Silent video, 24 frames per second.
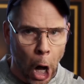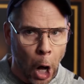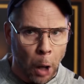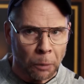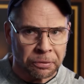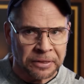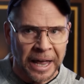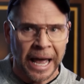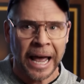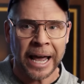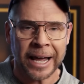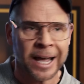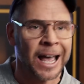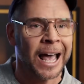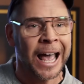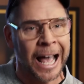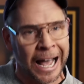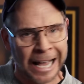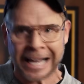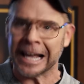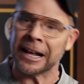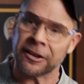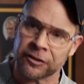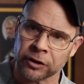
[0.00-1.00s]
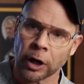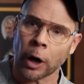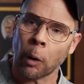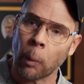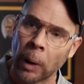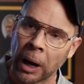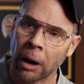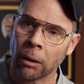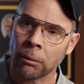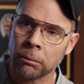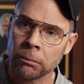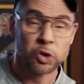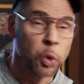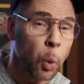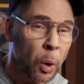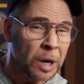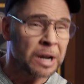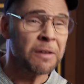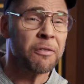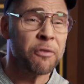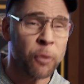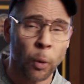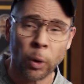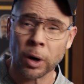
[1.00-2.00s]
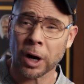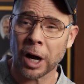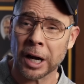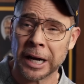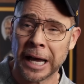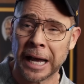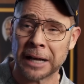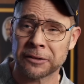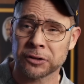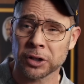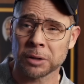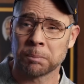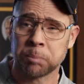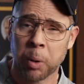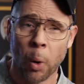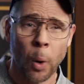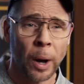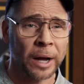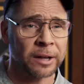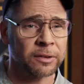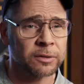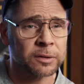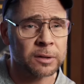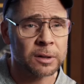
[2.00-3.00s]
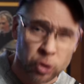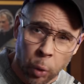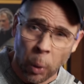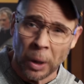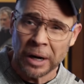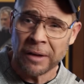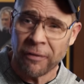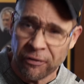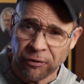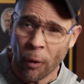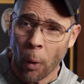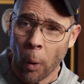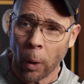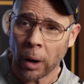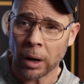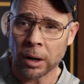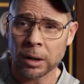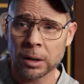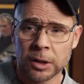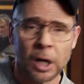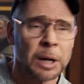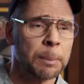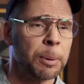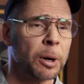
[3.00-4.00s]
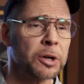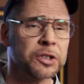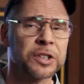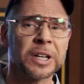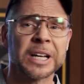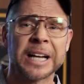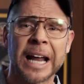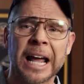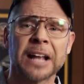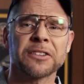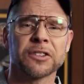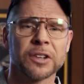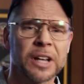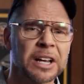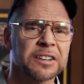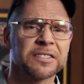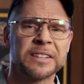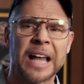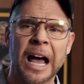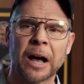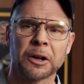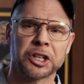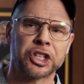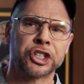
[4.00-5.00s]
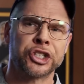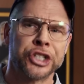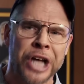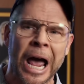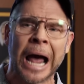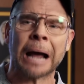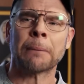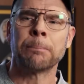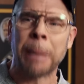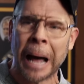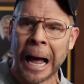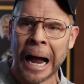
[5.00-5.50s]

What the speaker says: all day against our will. 24 unanswered points. 24. The only person who can answer this now is Jack